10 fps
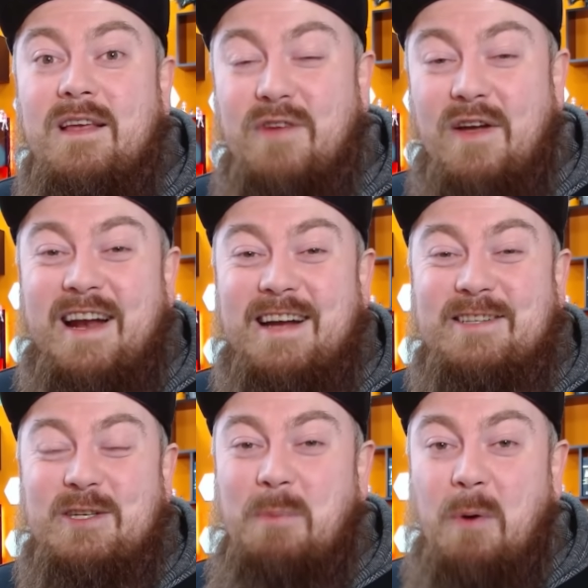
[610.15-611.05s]
Have you ever
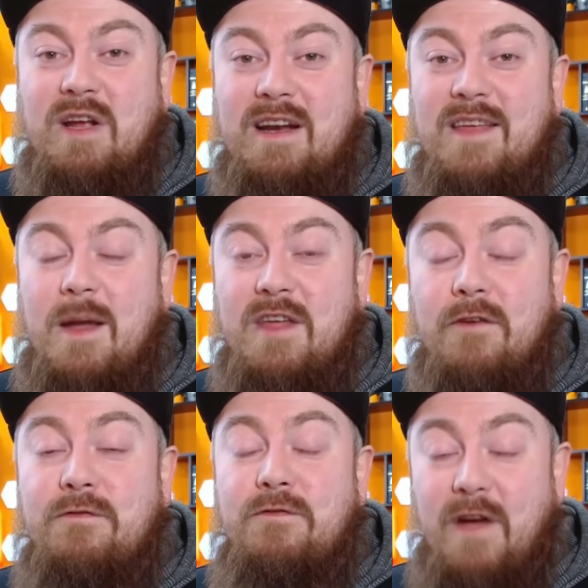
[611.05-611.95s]
actually spoken to them?
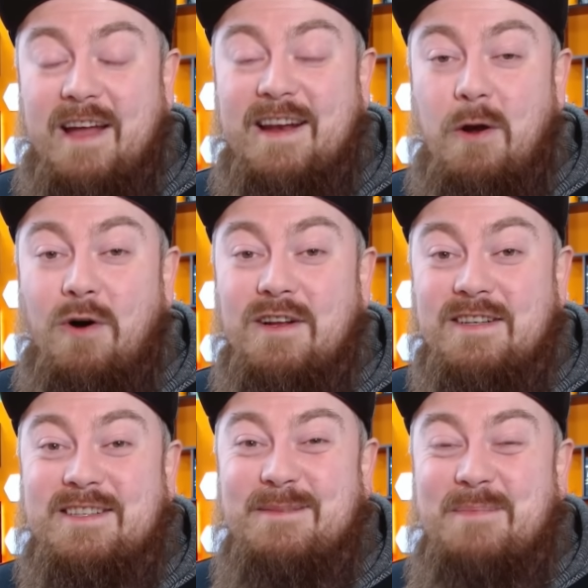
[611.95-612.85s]
They're very
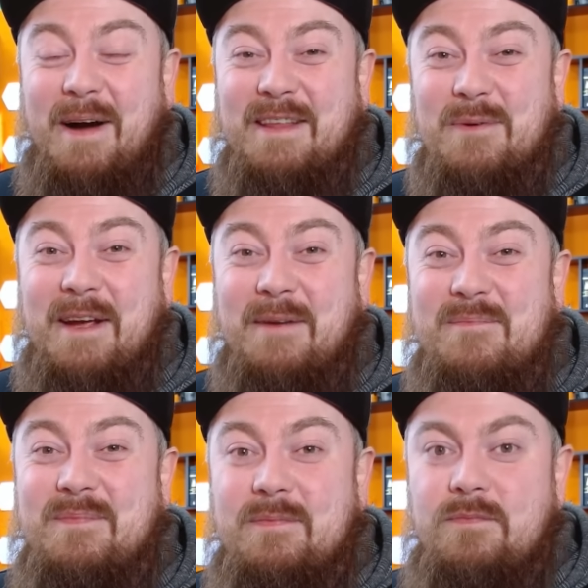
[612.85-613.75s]
honest, by the way.
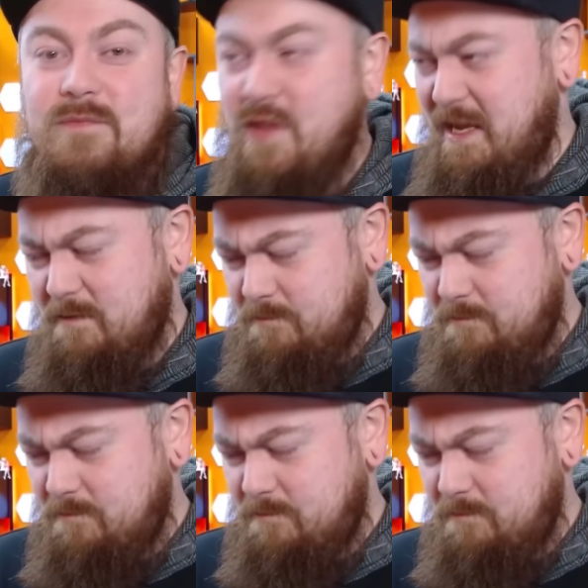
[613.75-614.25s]
Like,